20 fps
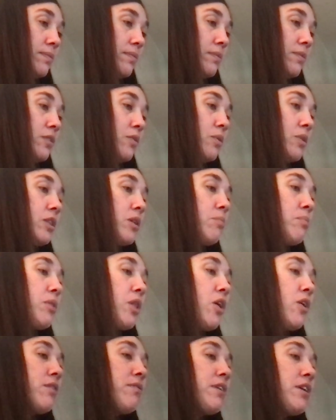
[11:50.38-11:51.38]
With a
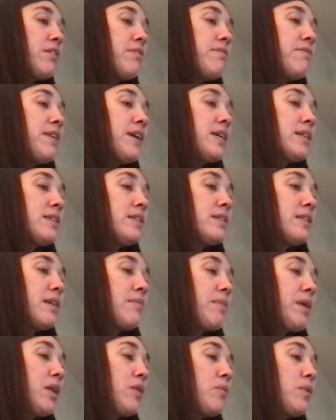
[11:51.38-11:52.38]
blow of their fists, they
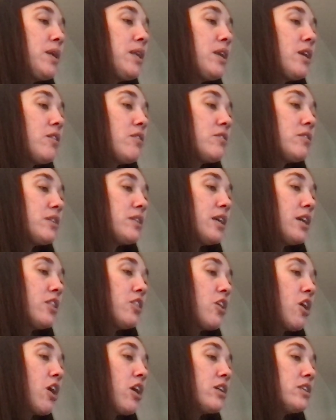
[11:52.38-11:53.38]
made windows, and
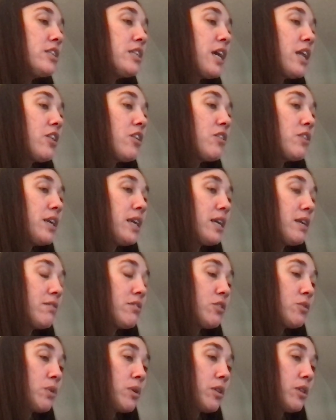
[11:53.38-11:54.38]
large yellow
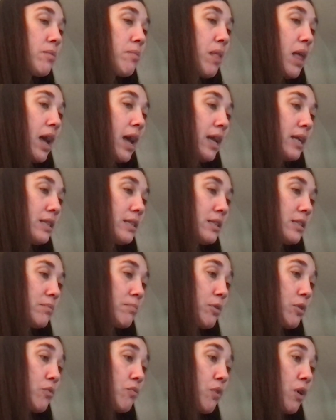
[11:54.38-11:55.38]
leaves were the blinds.
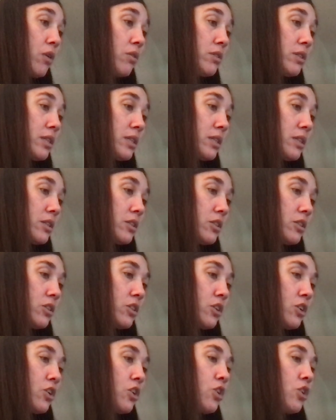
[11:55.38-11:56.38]
But roses,
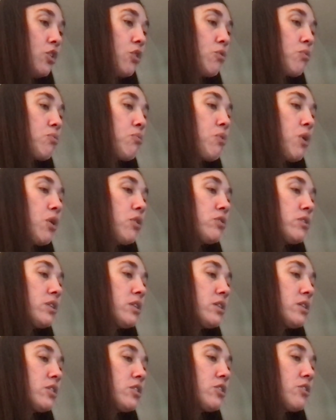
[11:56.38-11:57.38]

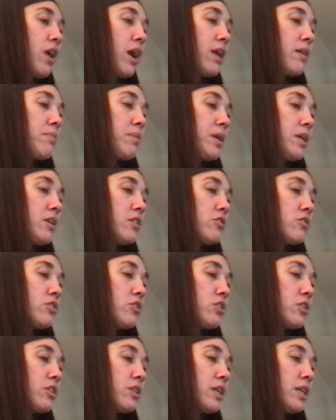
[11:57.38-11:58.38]
roses, cried Peter
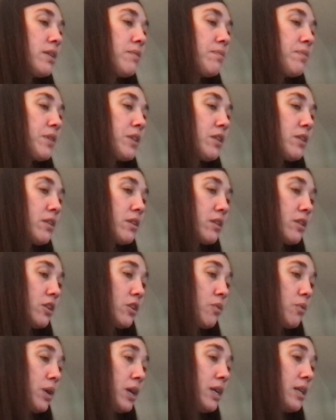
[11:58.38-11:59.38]
sternly.
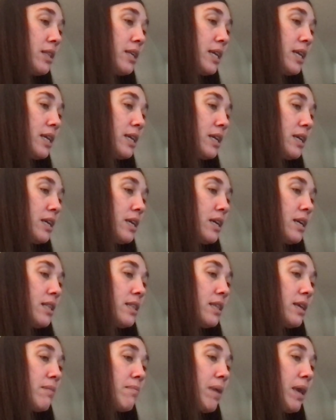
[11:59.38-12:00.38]
Quickly,
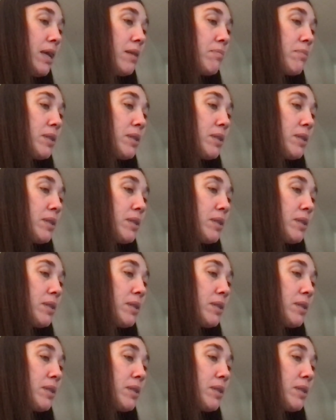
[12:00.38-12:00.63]
they made